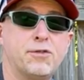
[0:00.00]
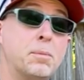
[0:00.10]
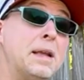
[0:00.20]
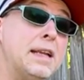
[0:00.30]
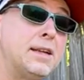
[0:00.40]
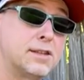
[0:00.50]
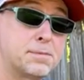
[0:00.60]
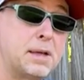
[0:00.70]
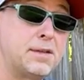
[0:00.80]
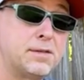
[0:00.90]
for me to
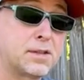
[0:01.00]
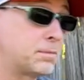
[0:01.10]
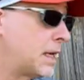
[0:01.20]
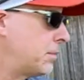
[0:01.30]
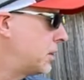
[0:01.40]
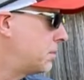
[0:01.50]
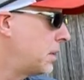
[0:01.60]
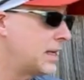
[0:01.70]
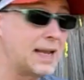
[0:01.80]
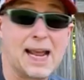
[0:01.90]
spend some time with this
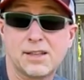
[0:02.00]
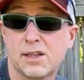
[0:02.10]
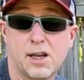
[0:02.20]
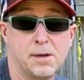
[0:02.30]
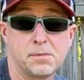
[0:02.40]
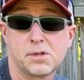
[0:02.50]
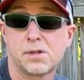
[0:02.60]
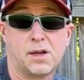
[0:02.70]
bike as it comes,